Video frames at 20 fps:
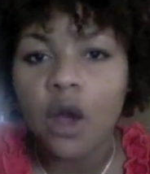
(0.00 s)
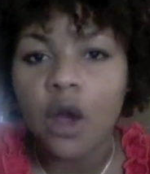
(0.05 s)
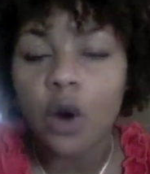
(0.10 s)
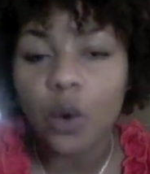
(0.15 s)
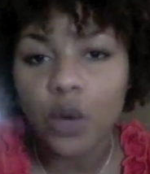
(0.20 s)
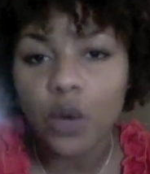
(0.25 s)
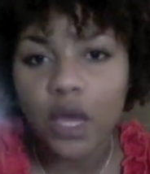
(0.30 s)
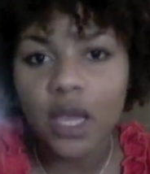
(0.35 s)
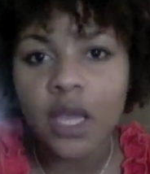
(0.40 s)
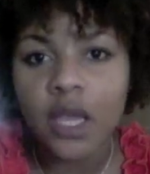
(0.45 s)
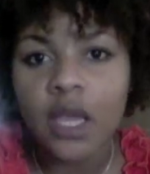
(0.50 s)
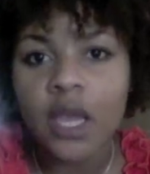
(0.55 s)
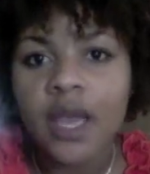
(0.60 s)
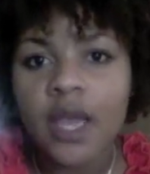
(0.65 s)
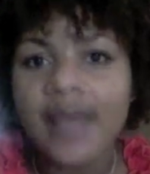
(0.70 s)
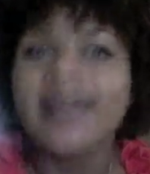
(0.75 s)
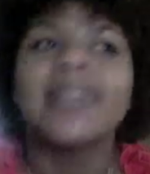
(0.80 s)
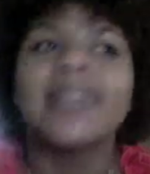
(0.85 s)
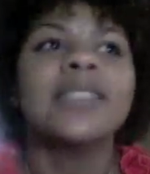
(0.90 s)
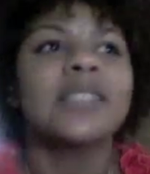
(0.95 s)
okay?
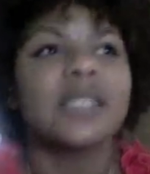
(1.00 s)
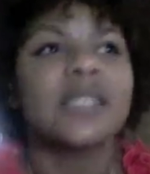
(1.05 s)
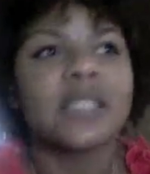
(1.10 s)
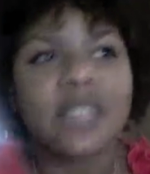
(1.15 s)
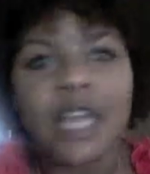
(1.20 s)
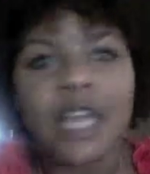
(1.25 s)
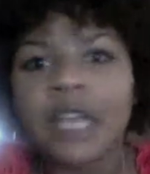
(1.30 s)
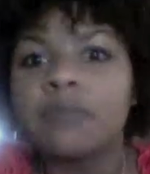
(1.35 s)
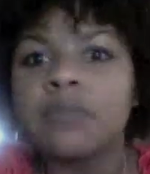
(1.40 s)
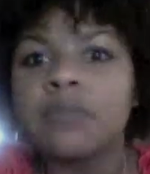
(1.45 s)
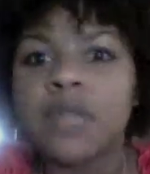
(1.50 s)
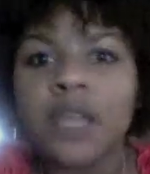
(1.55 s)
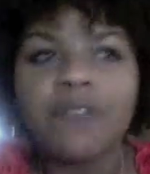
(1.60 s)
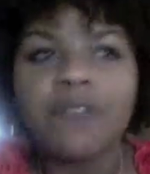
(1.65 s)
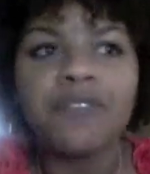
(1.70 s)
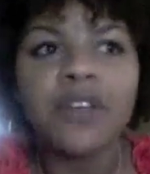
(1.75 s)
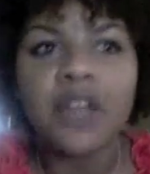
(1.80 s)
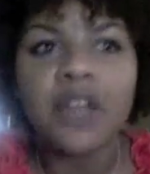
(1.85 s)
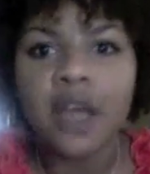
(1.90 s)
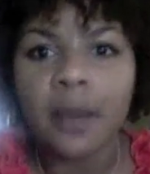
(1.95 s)
And it's the same thing
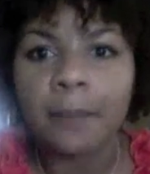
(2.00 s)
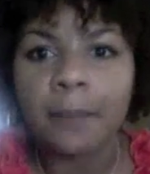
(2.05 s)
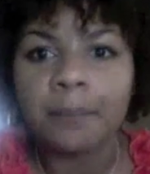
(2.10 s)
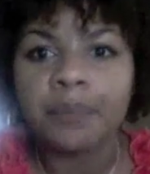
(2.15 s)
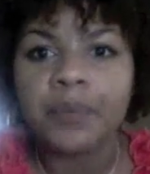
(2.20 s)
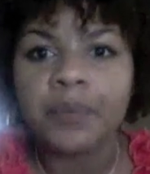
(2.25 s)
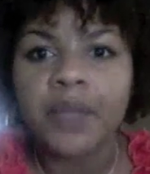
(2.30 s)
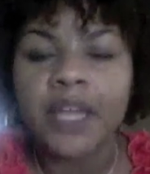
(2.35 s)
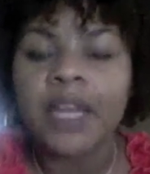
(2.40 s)
for them.